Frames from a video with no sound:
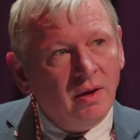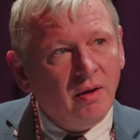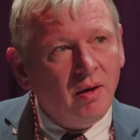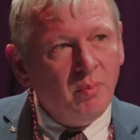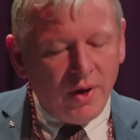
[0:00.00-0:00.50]

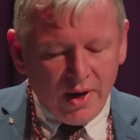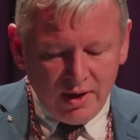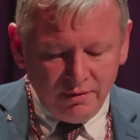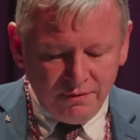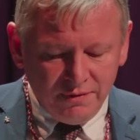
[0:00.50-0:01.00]
on
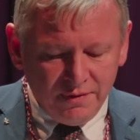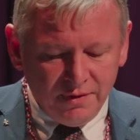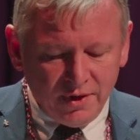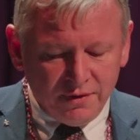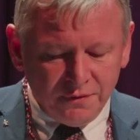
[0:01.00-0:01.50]
behalf
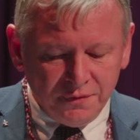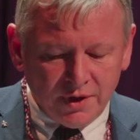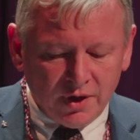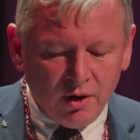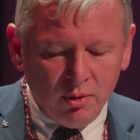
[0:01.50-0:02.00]
of the
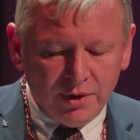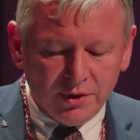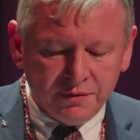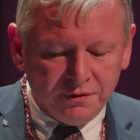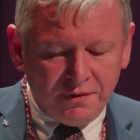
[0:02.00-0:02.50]
government
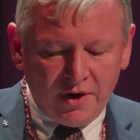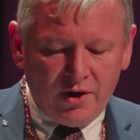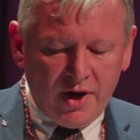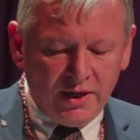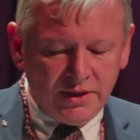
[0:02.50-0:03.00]
of the Faroe
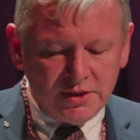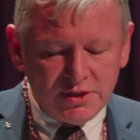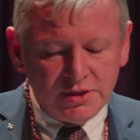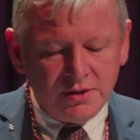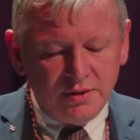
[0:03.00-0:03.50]

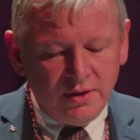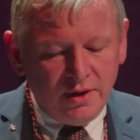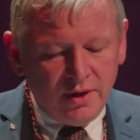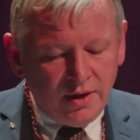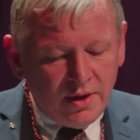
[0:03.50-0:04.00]
Islands,
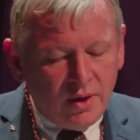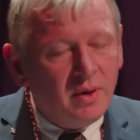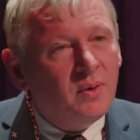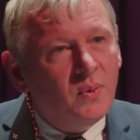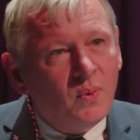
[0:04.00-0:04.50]

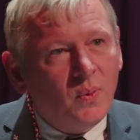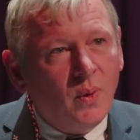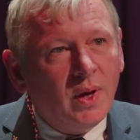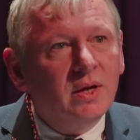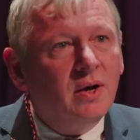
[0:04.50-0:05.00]

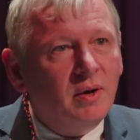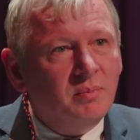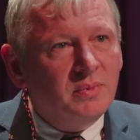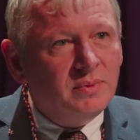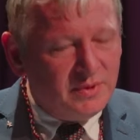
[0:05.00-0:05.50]

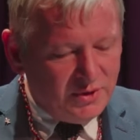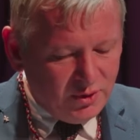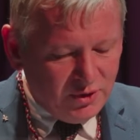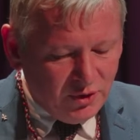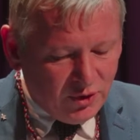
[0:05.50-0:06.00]
welcome to
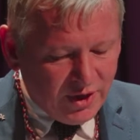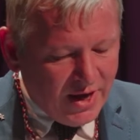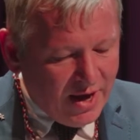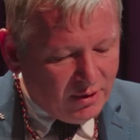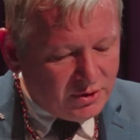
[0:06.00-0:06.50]
the Nordic
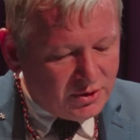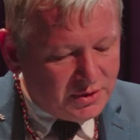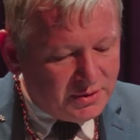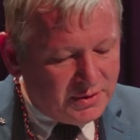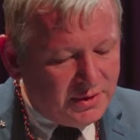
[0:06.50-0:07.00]
House
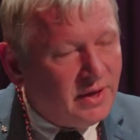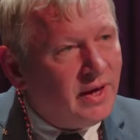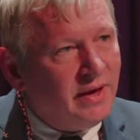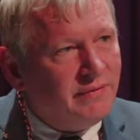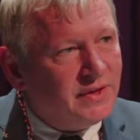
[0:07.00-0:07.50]

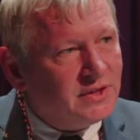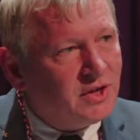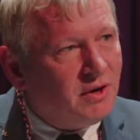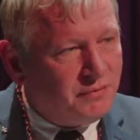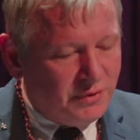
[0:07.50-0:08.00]
and this
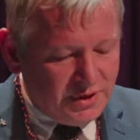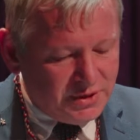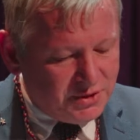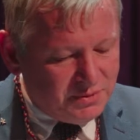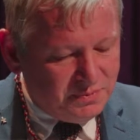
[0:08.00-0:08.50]
conference.